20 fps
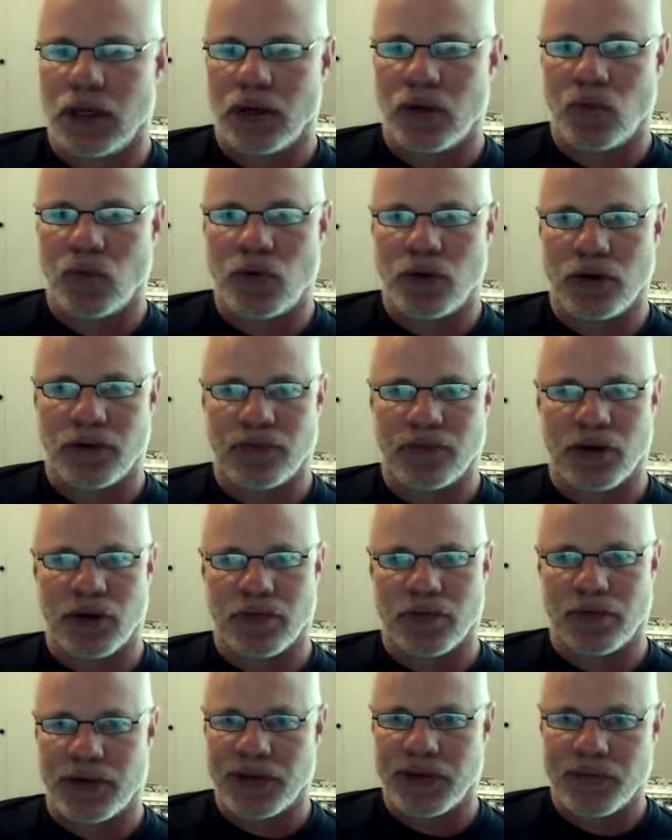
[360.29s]
one of our
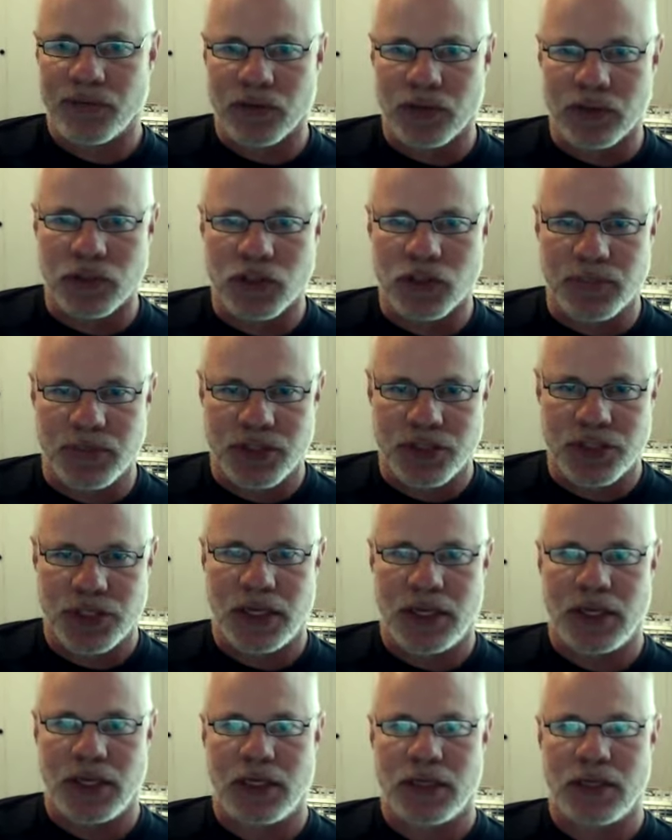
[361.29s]
very first
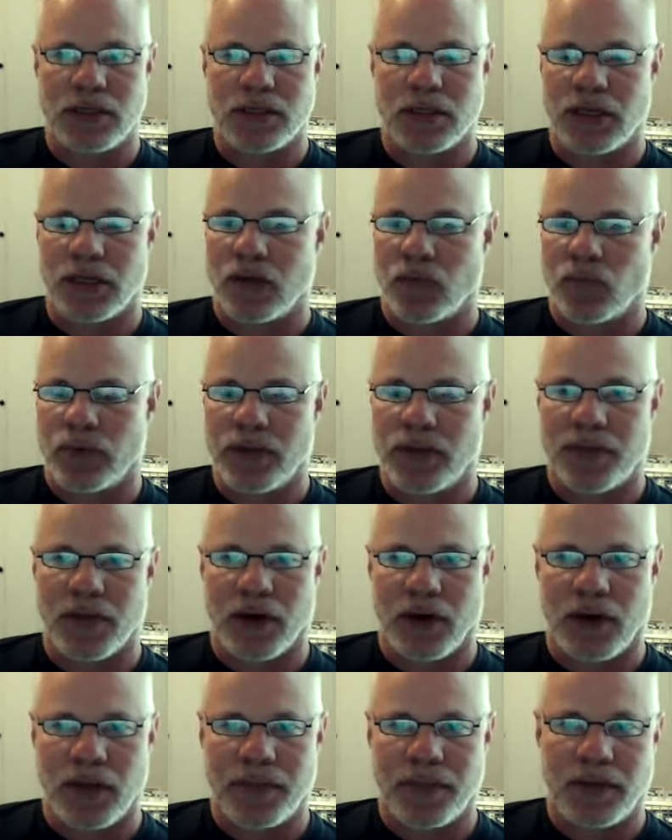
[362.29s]
machines, and we
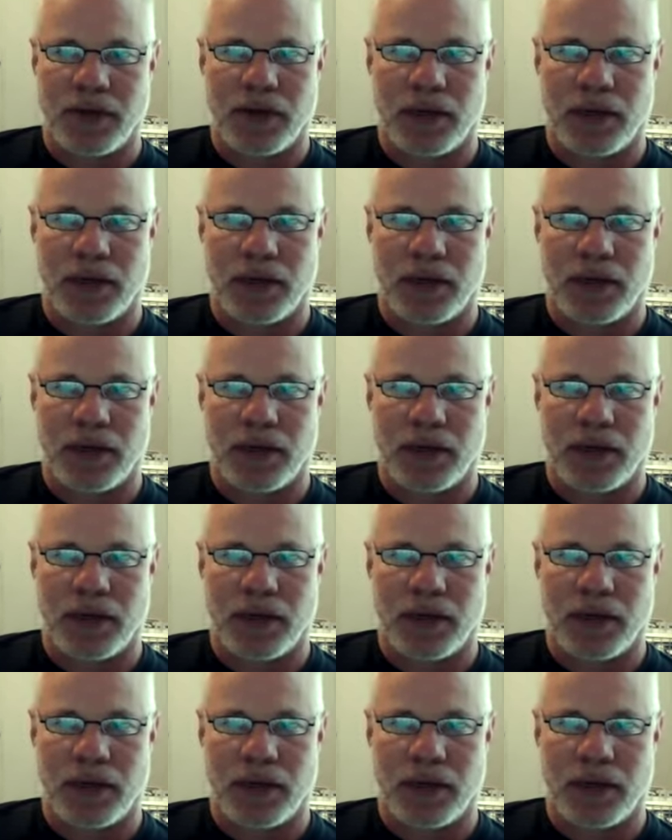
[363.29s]
thought that